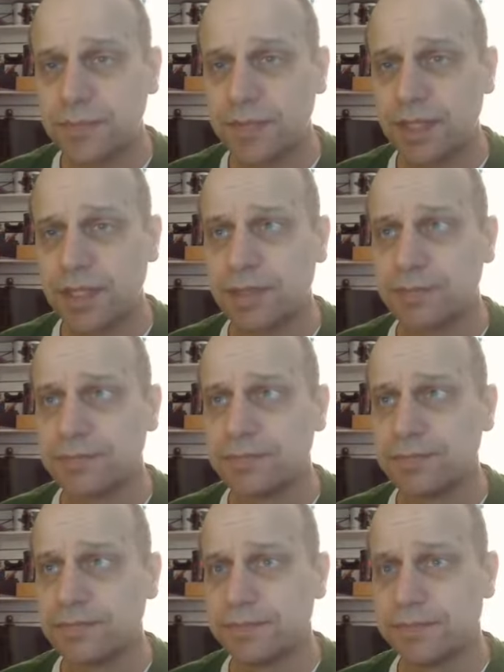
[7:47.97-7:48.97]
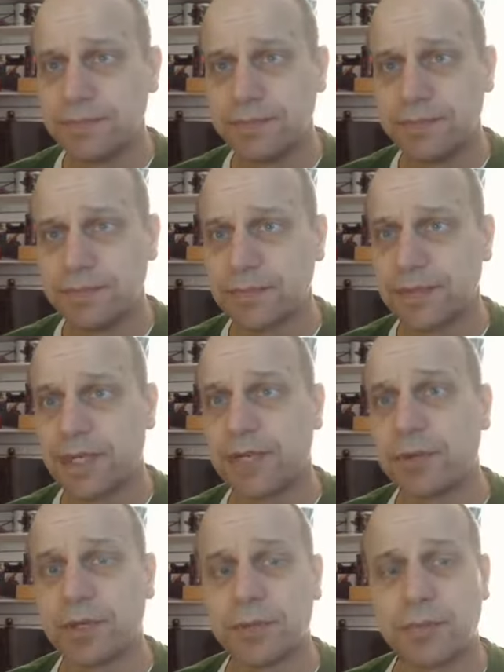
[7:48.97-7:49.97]
I
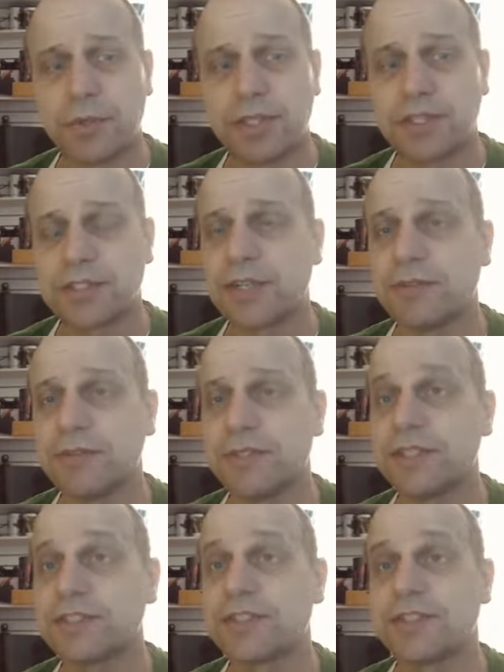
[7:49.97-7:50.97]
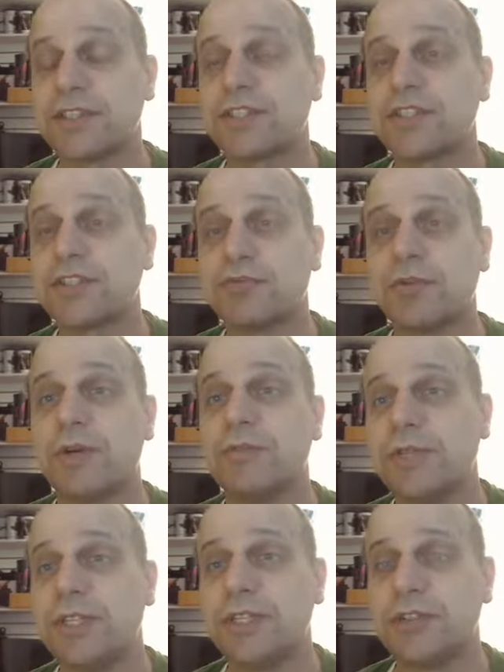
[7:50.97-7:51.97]
want to point this out. This is what
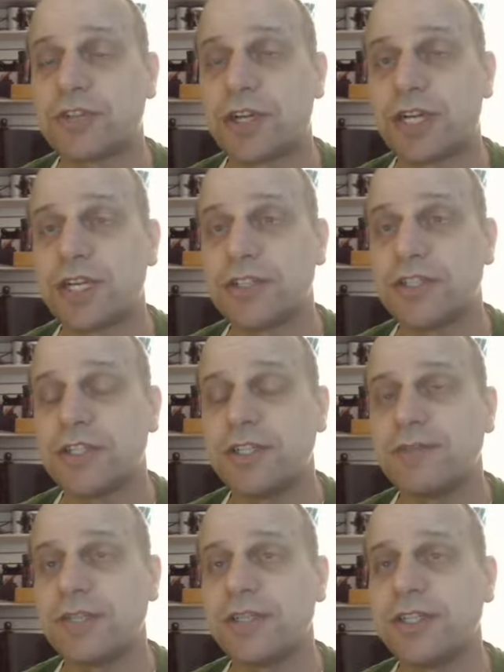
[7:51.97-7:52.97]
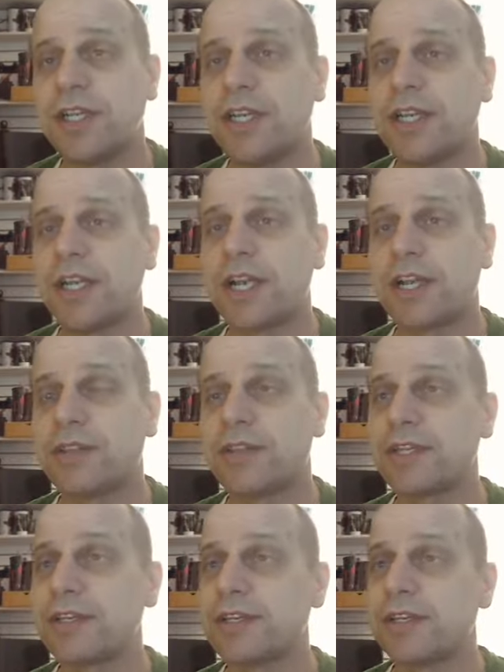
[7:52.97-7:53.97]
we try and achieve, and I
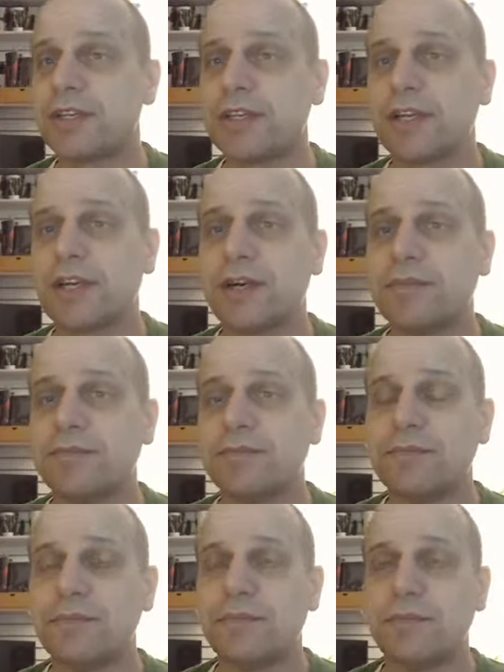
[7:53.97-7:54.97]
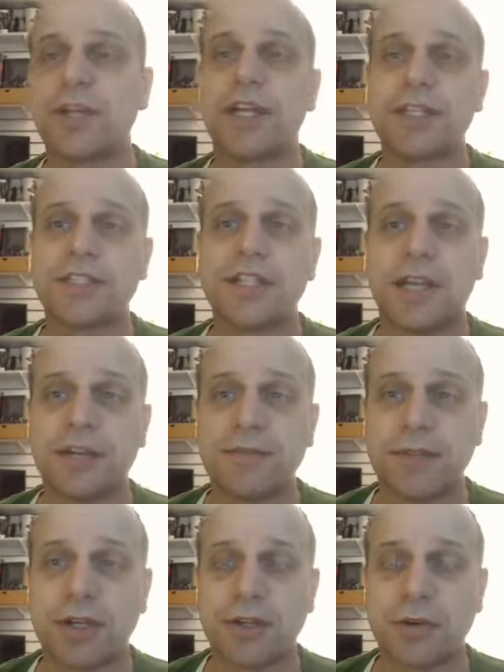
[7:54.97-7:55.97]
think what
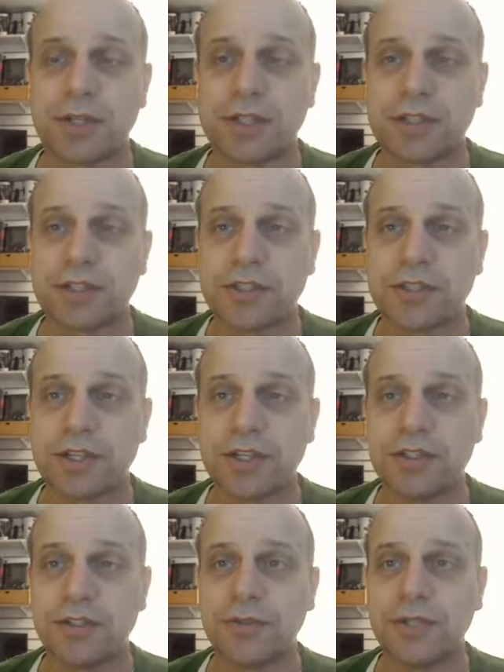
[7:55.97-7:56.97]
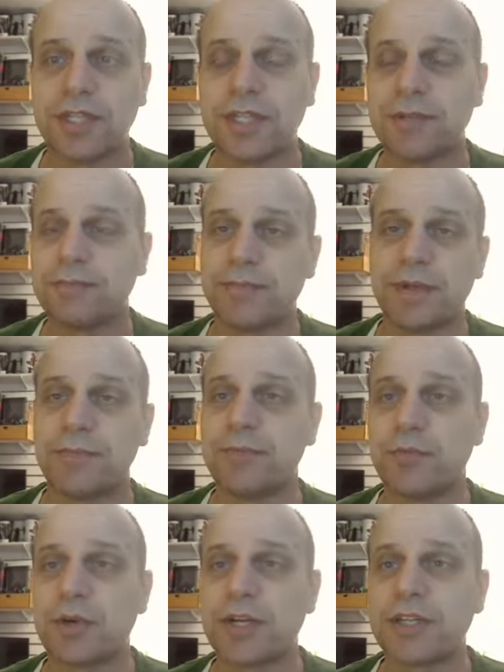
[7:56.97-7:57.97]
ITHive.org is going to start doing, and I've
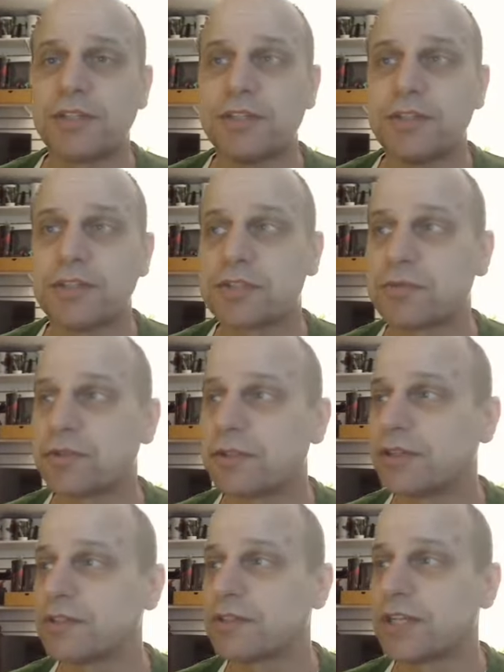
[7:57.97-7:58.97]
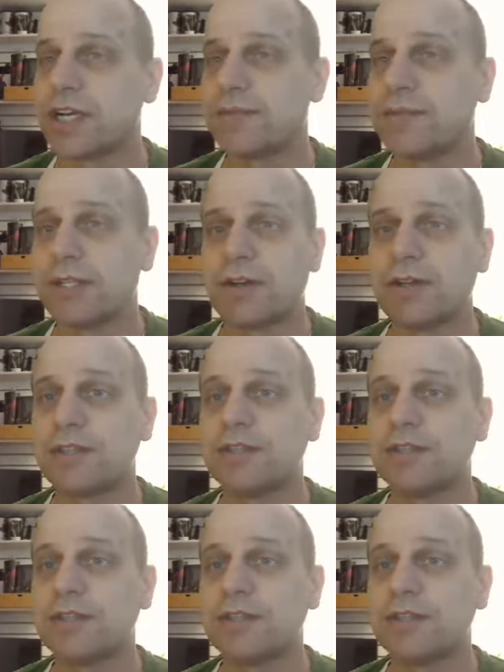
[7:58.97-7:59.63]
been wanting to do this for a long time, and on